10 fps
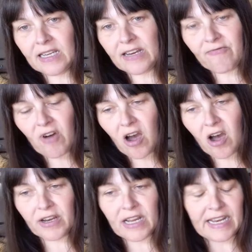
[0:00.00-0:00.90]

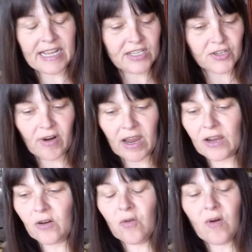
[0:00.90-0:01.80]
Iran and
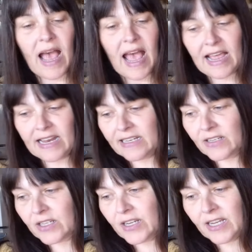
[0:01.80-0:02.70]
Israel
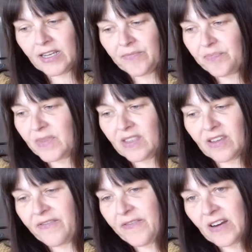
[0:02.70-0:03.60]
and
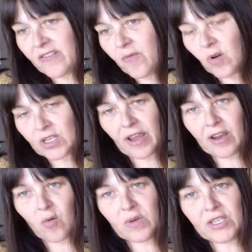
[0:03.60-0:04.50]
a fear of what's
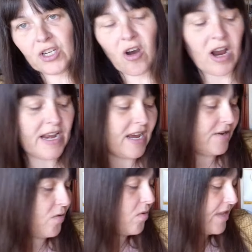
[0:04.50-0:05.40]
going on with China
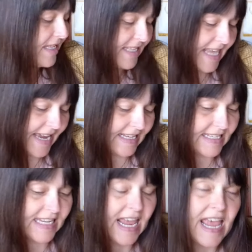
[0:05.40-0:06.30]
and all these
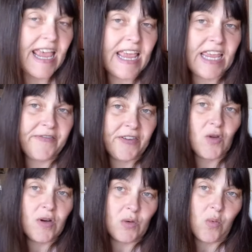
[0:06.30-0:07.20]
things, if
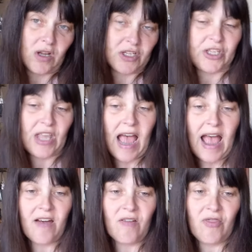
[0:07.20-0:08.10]
you had watched
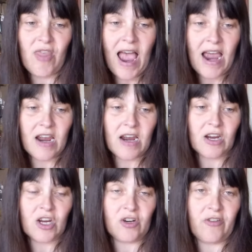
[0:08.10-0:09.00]
that, that
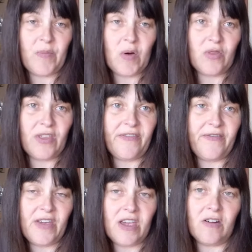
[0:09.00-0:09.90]
could have put the
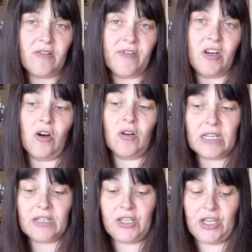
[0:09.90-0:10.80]
fear of God
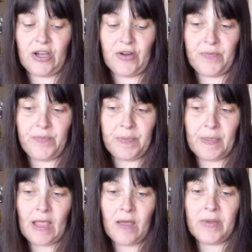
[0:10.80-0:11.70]
into you,
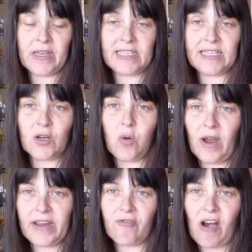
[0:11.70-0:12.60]
because it's
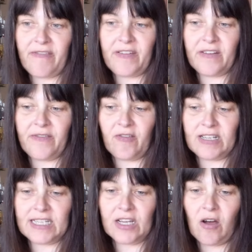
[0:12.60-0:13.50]
quite graphic for
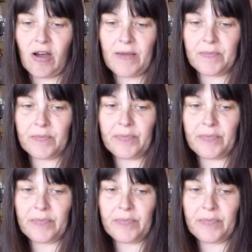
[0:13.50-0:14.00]
its time